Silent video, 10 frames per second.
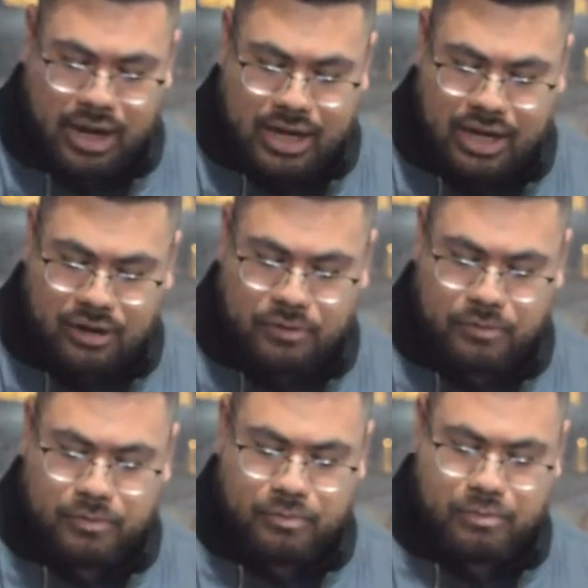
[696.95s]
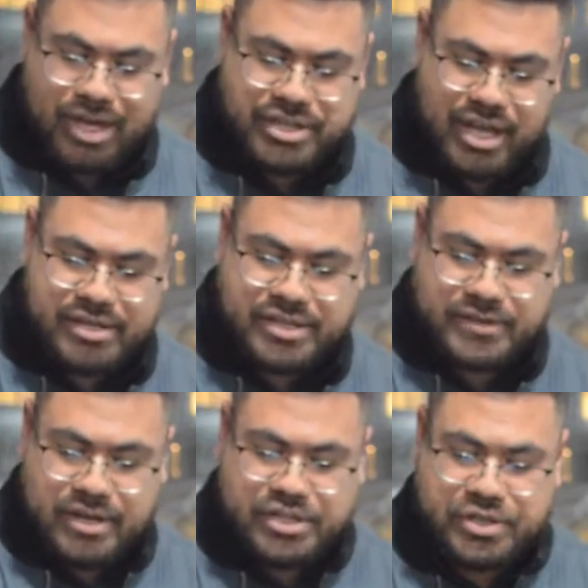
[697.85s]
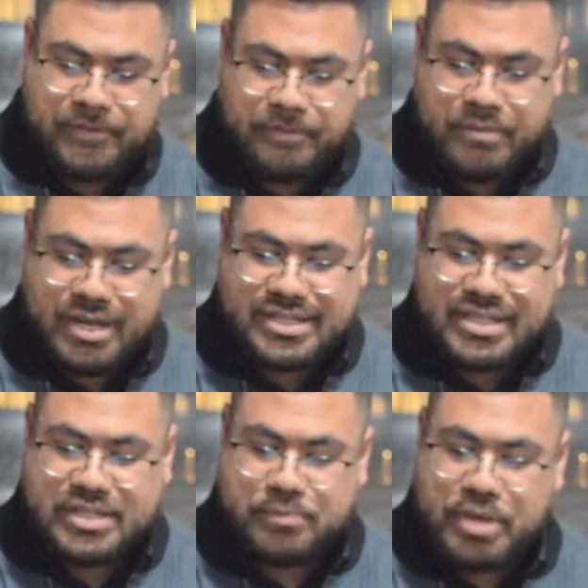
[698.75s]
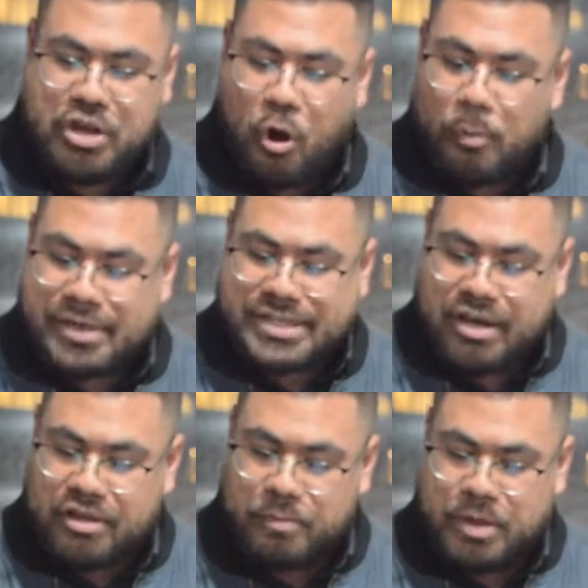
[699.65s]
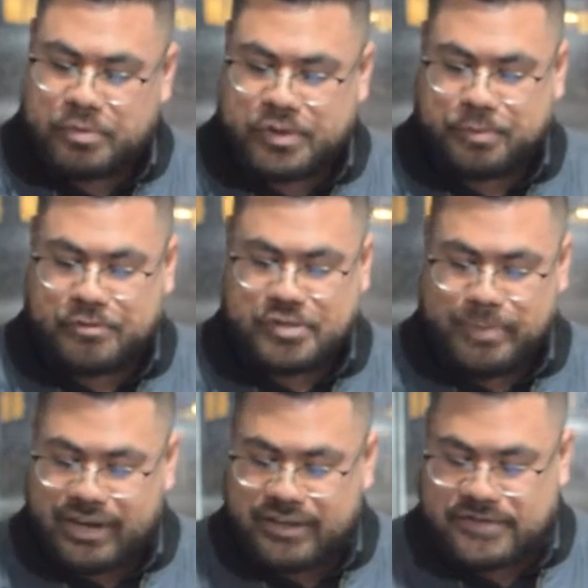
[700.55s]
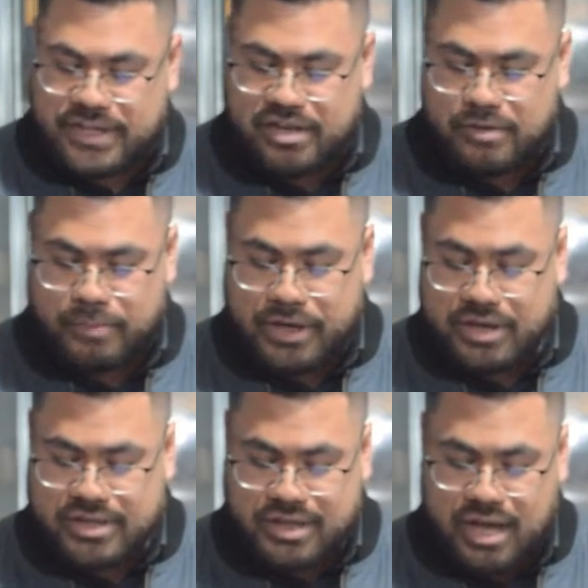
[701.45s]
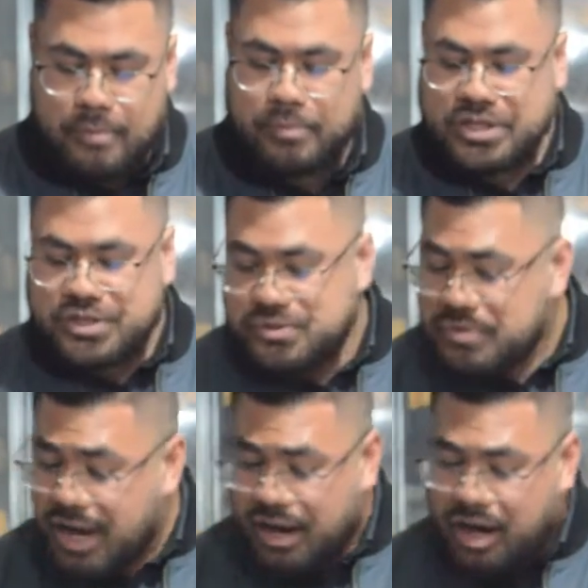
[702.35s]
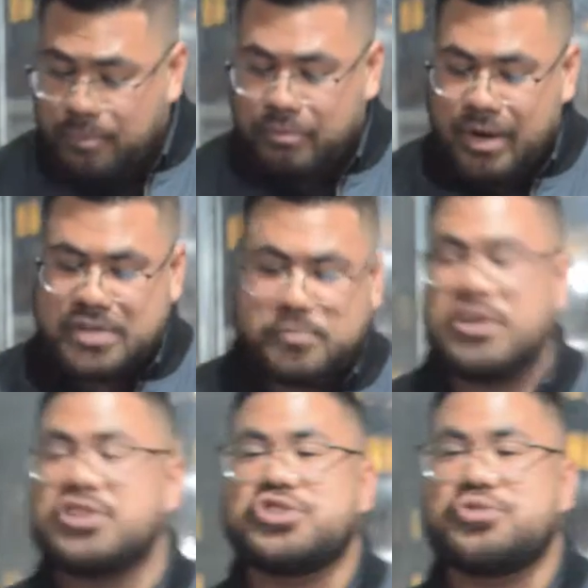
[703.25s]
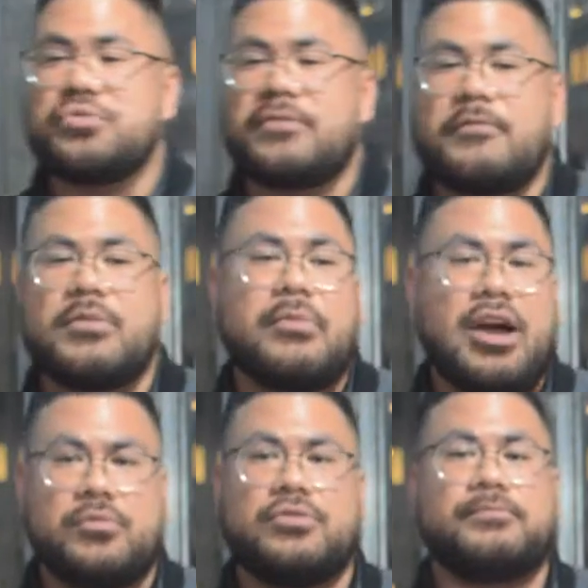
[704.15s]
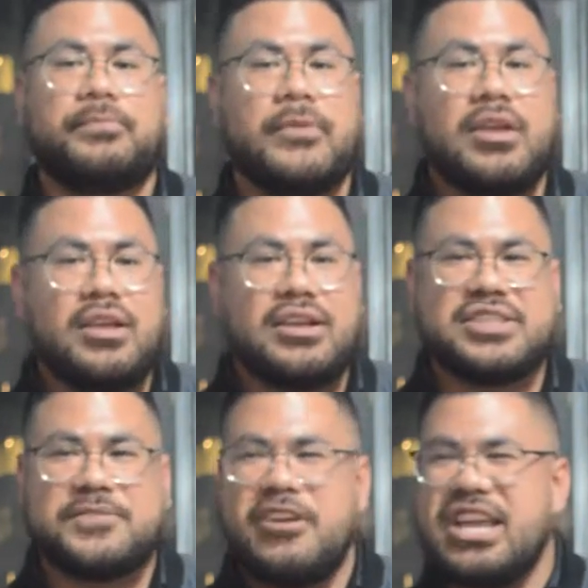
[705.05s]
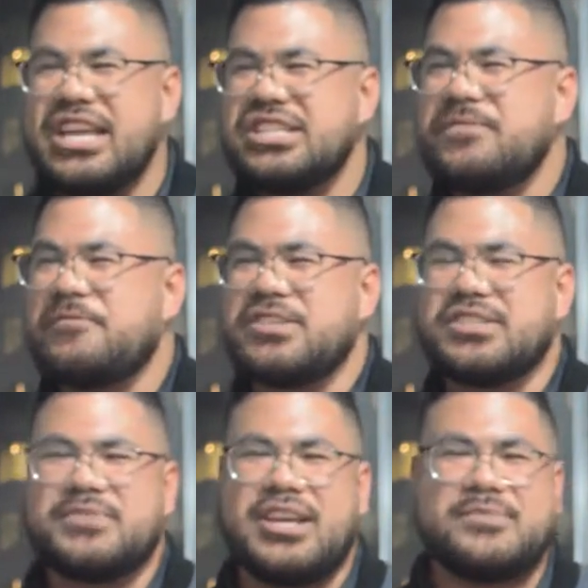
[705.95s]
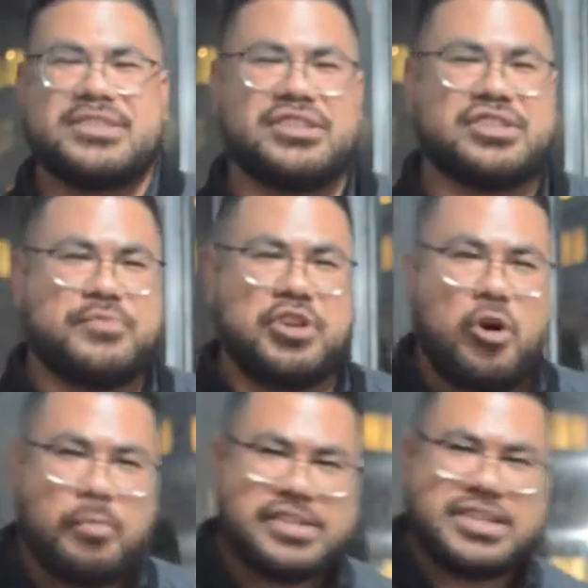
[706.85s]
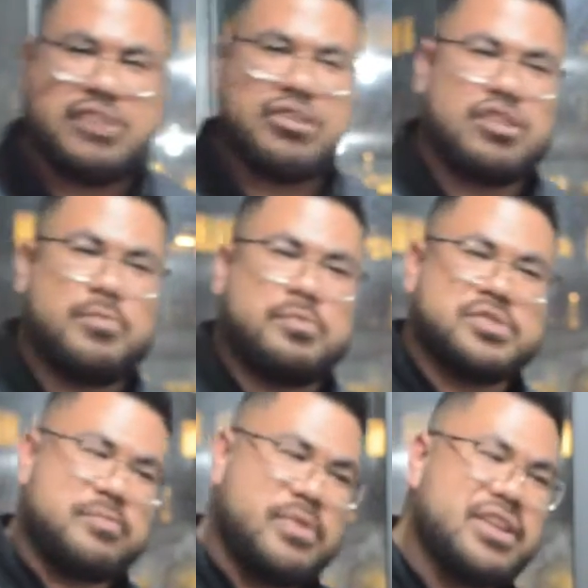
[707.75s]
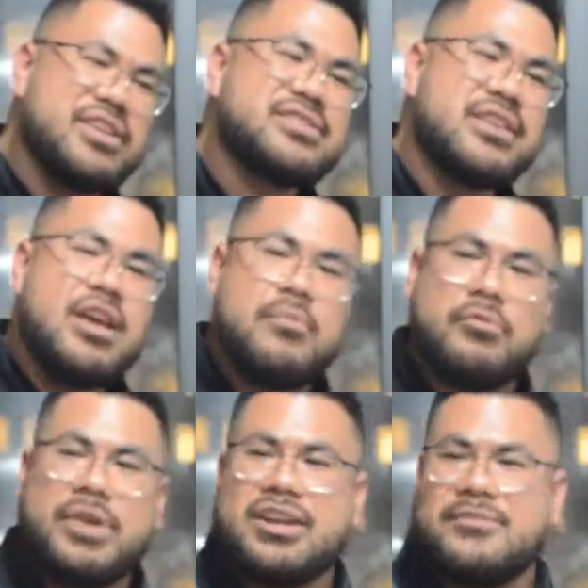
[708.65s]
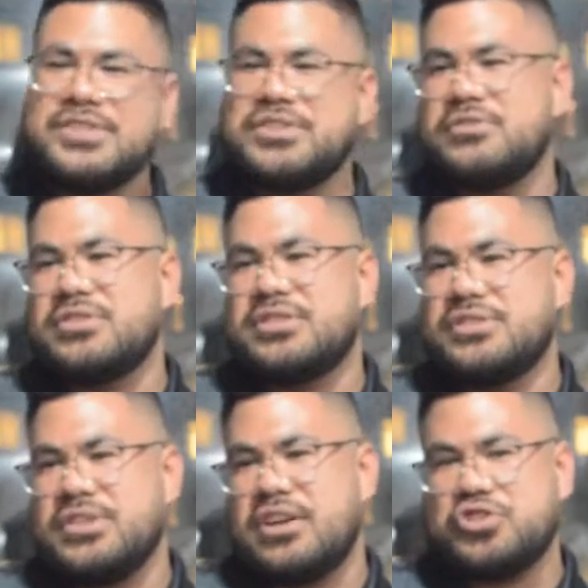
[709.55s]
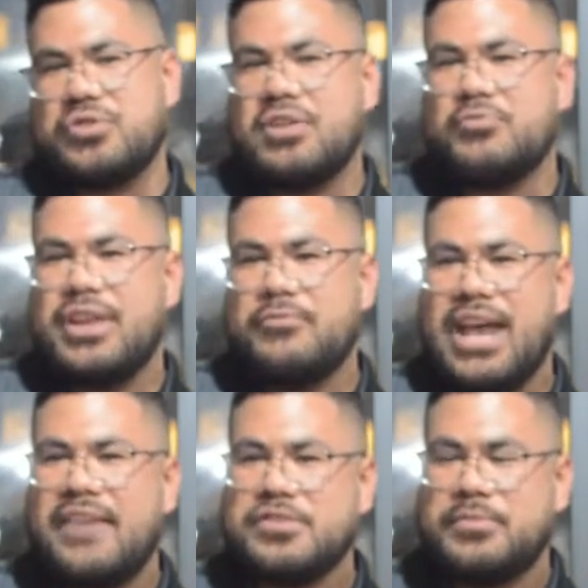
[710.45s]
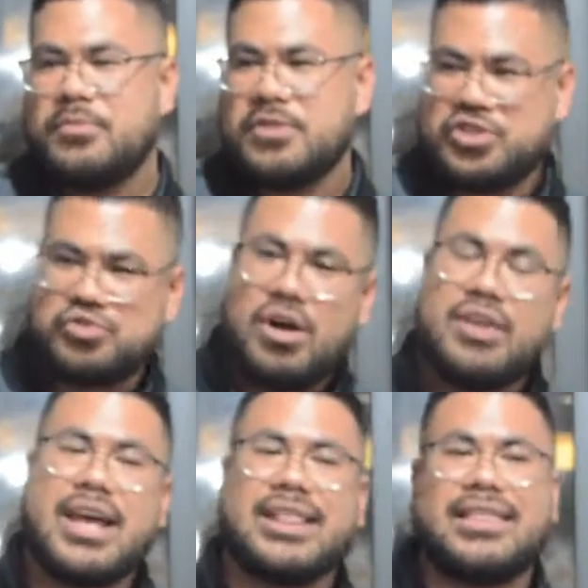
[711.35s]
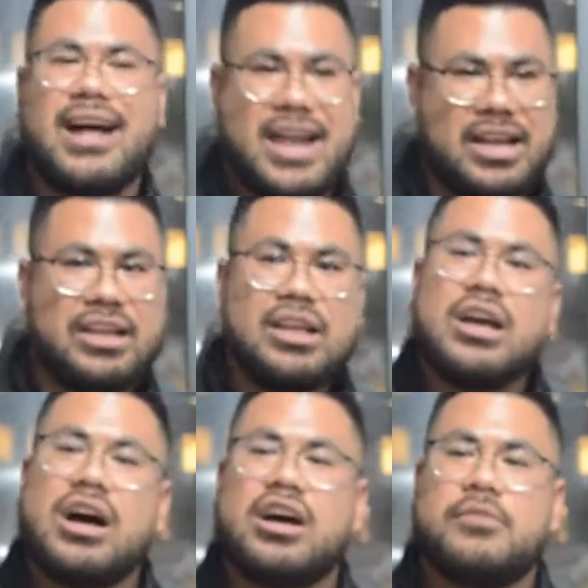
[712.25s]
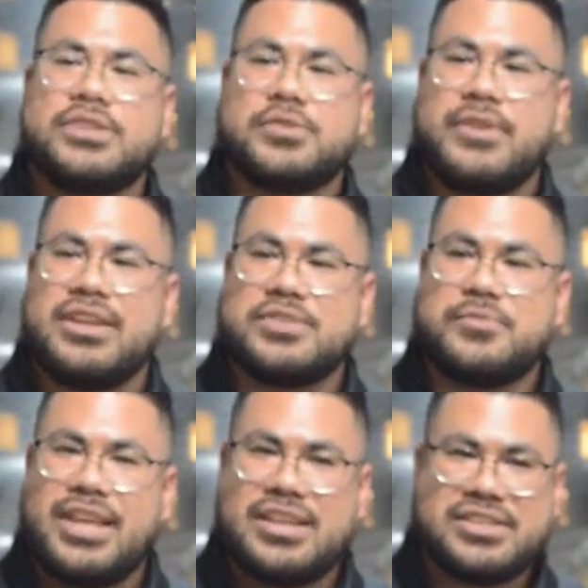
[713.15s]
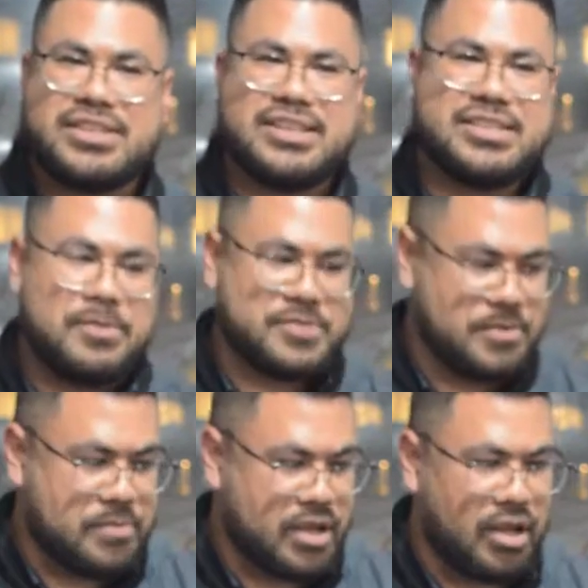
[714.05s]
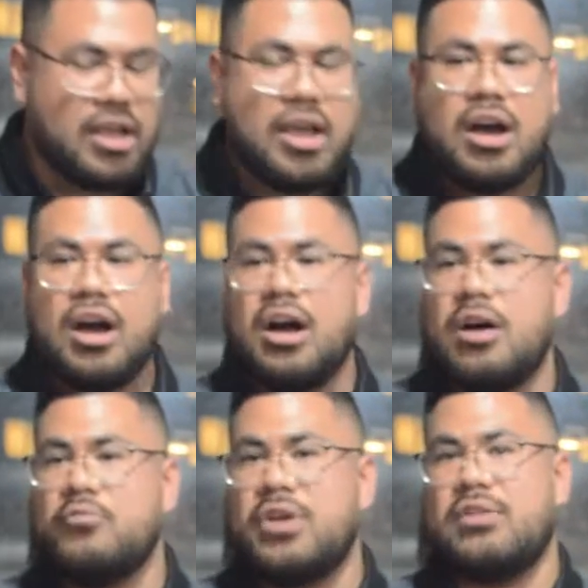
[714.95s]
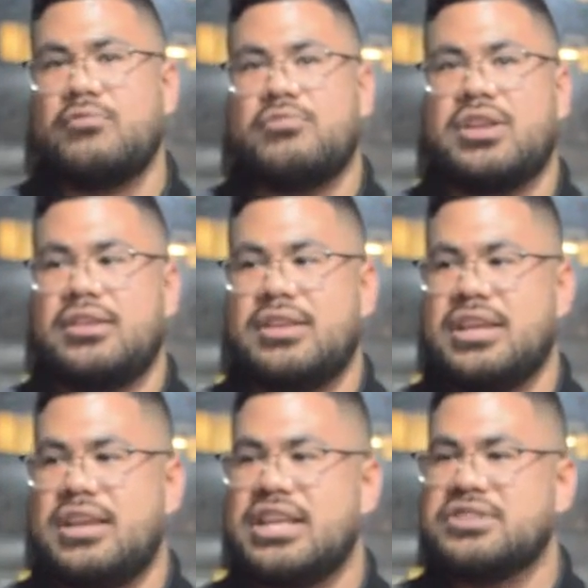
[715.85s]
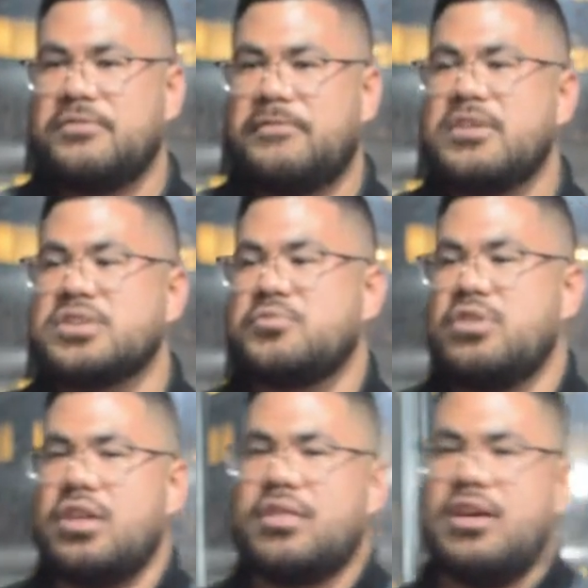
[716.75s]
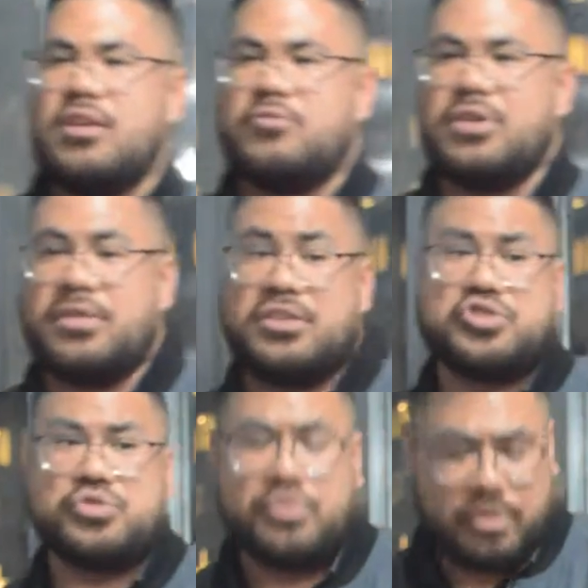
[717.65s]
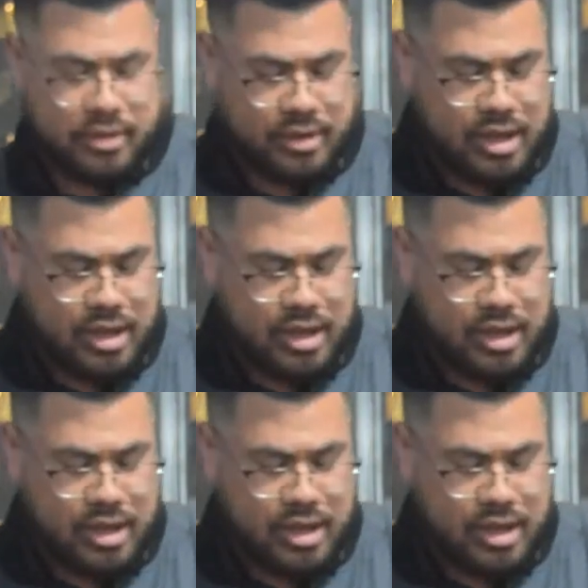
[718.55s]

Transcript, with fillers: Now, my challenge uh, to you from this is be open to other people's perspectives and opinions, but do not compromise what is truth from the Bible. Mm. It's very easy for us sometimes to, to be open to hearing other people's opinions, but when it comes to, to doctrine, we, we have to be able to draw that line uh, between us. We can't just accept something um, when, when it interferes with, uh, with the truth.